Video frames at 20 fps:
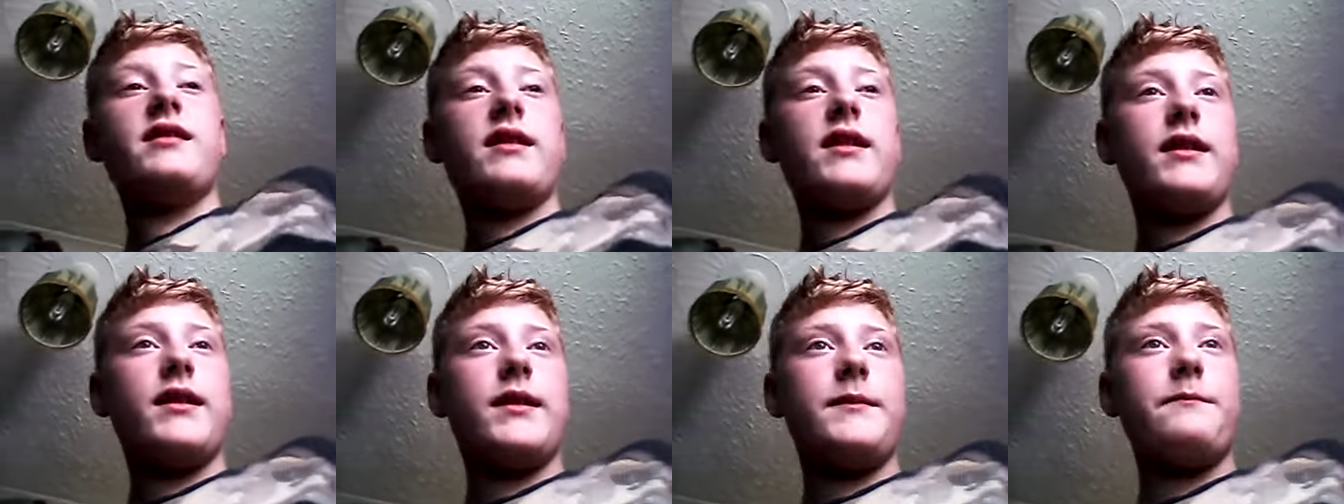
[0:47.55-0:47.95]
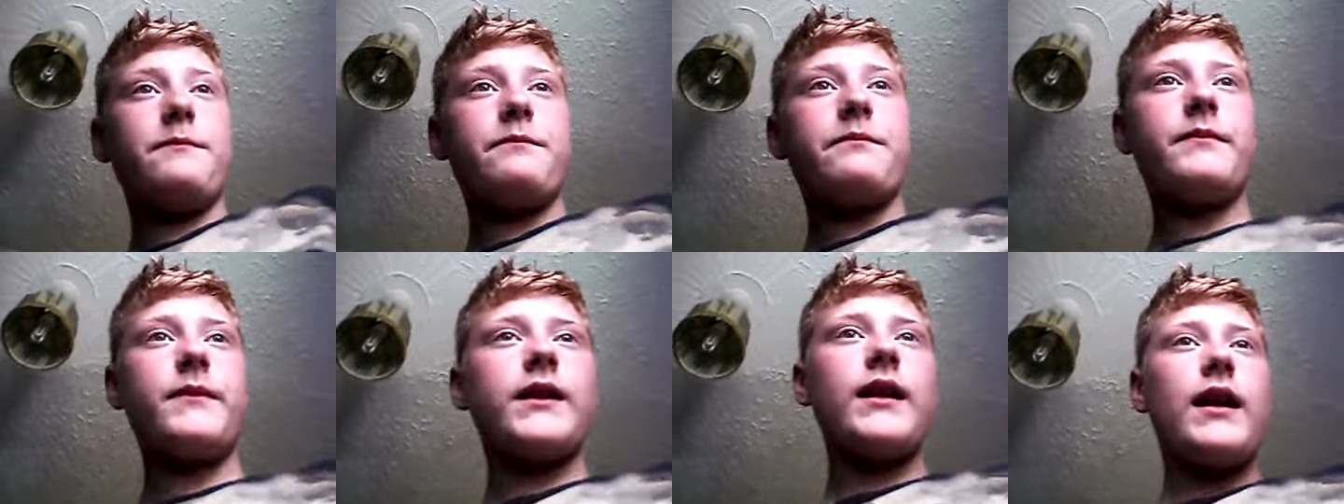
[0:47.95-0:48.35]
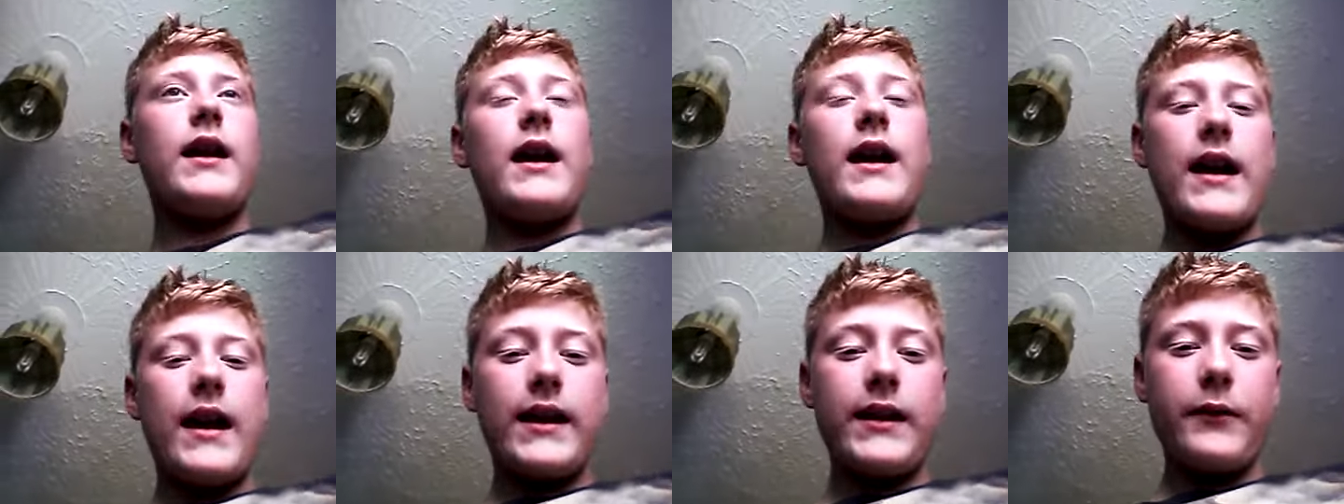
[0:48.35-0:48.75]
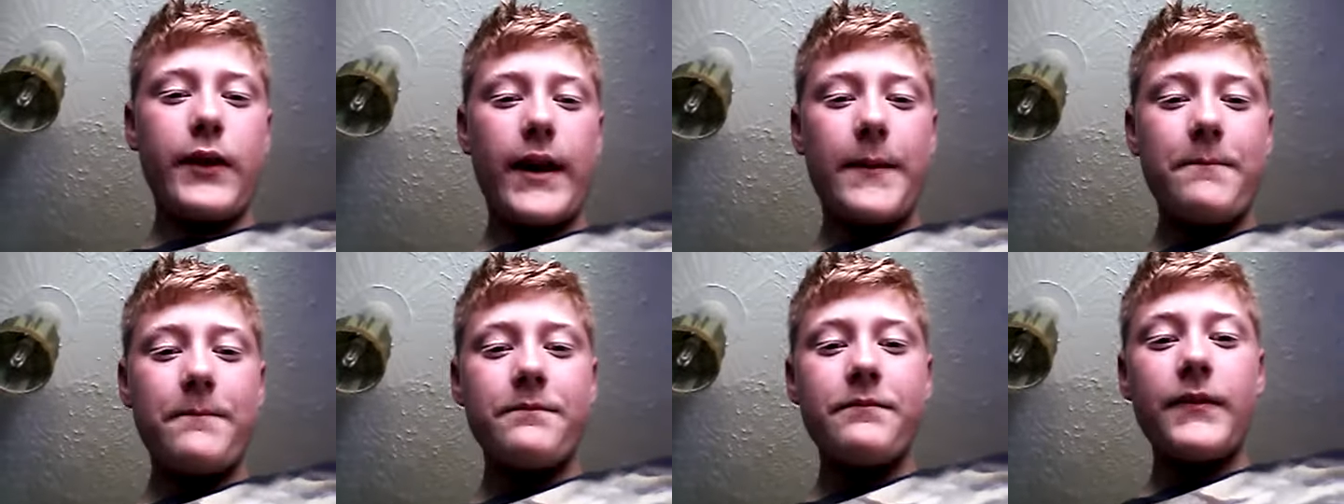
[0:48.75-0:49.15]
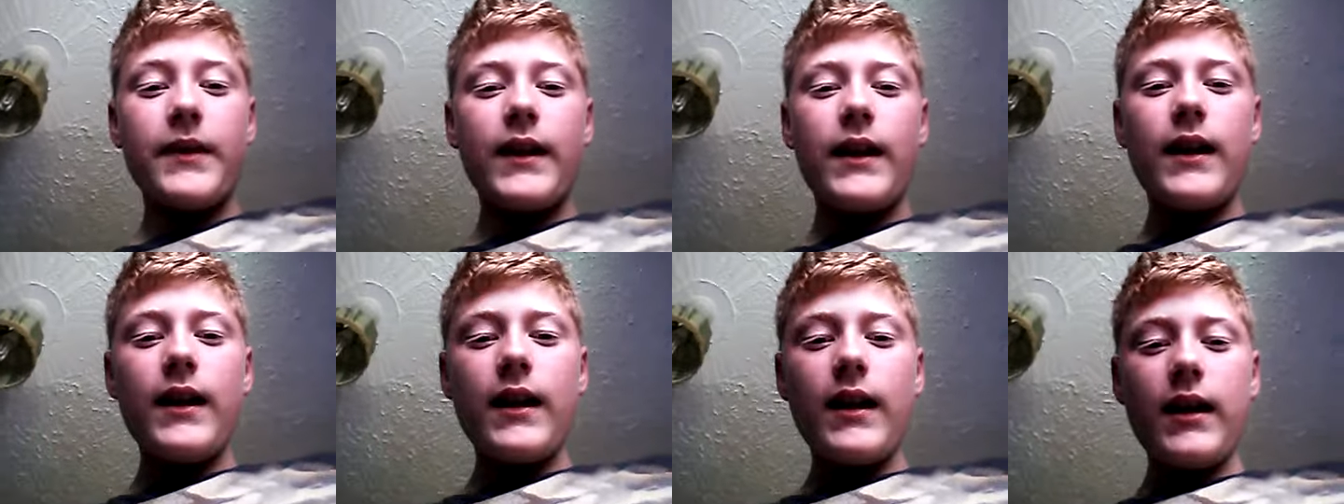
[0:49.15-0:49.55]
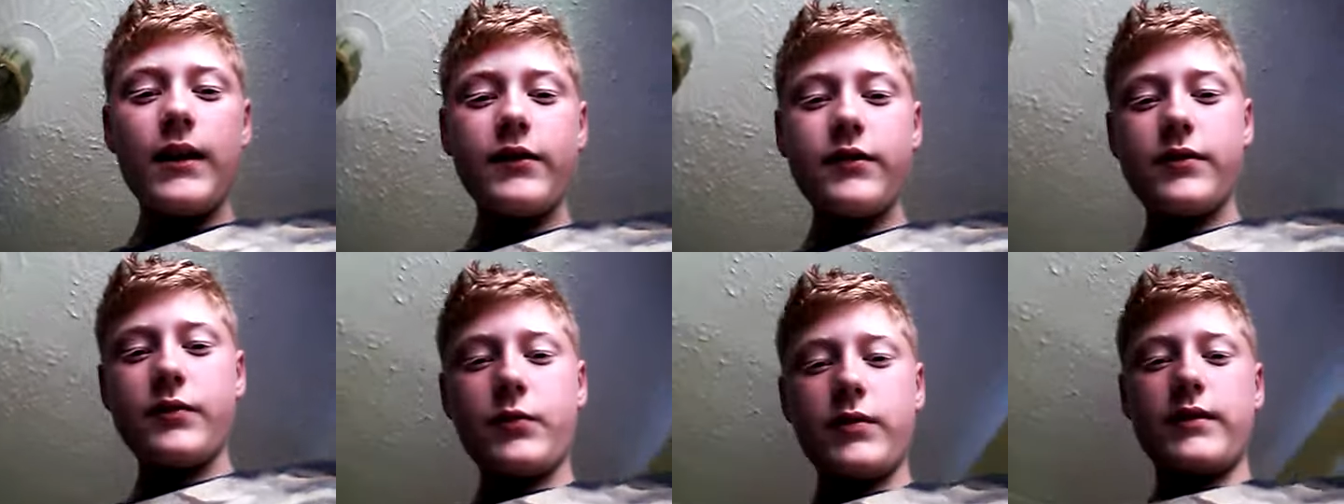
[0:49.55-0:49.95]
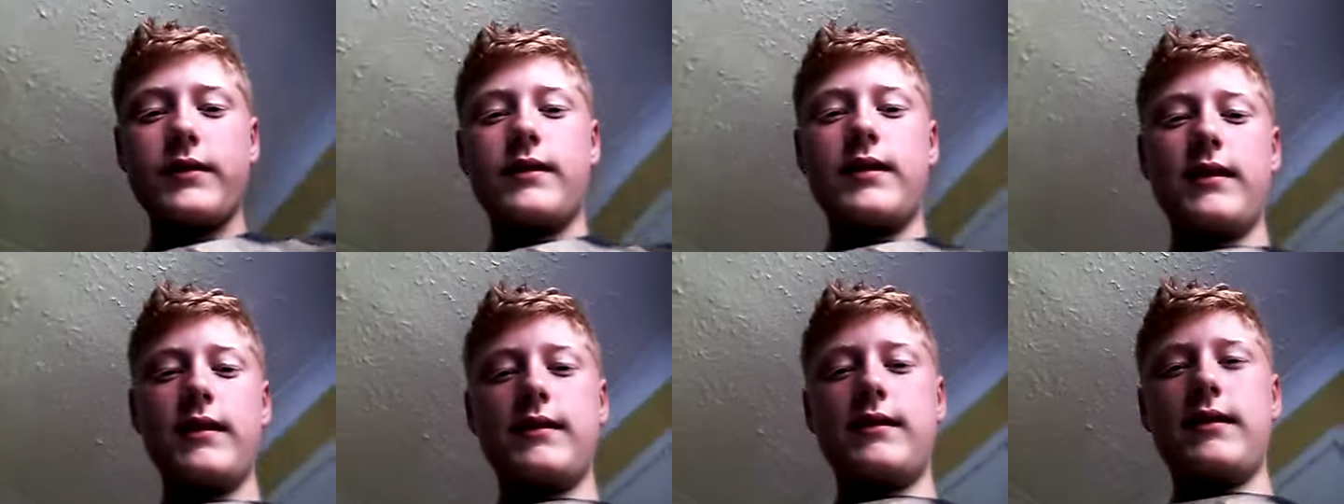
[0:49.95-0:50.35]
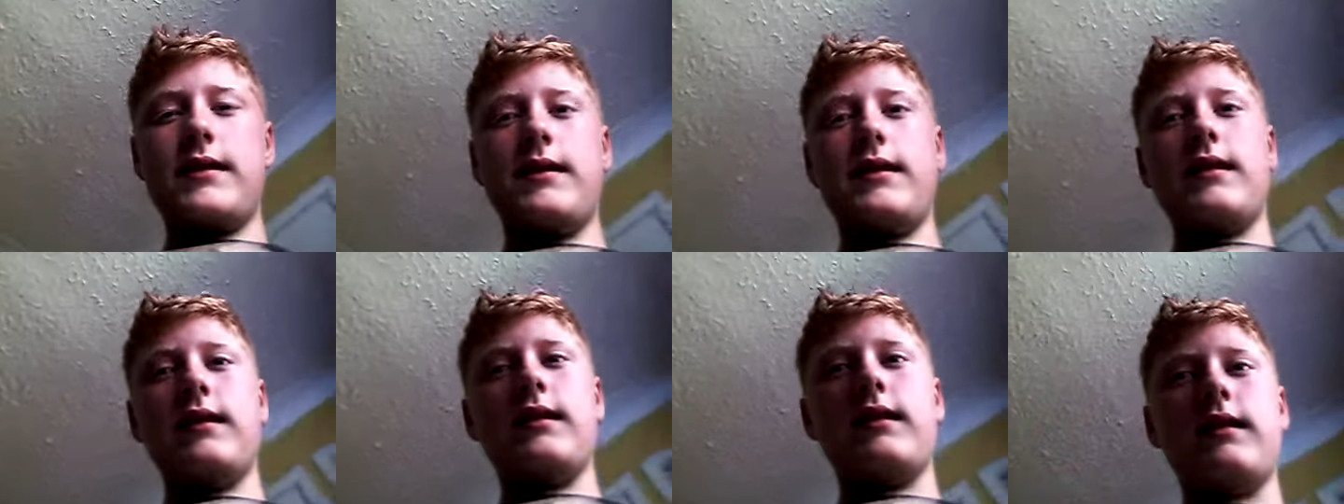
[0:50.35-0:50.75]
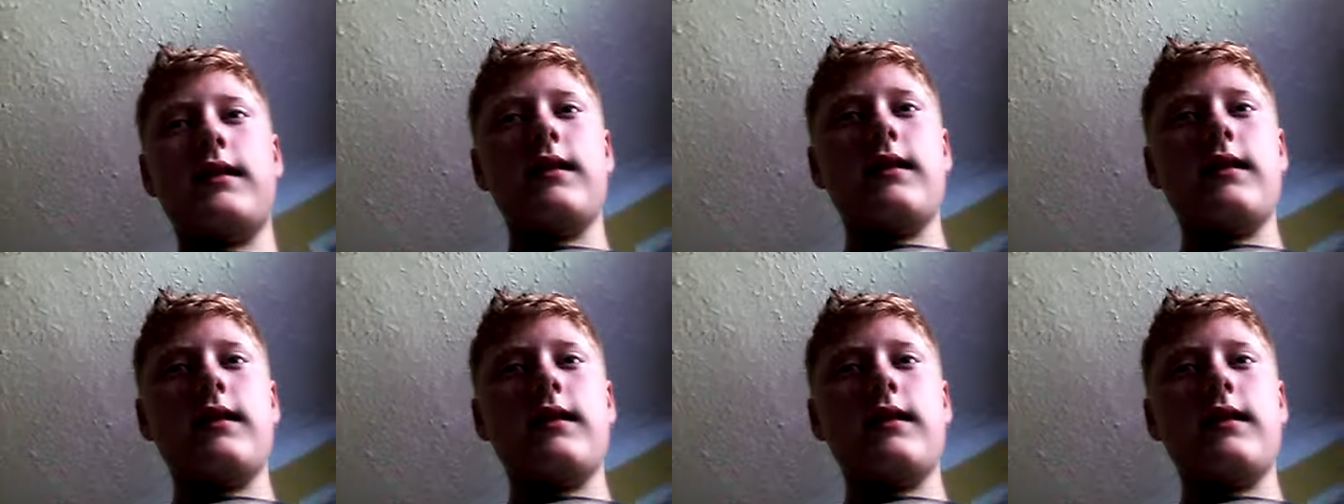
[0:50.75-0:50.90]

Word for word: Um, anyway, I just wanted to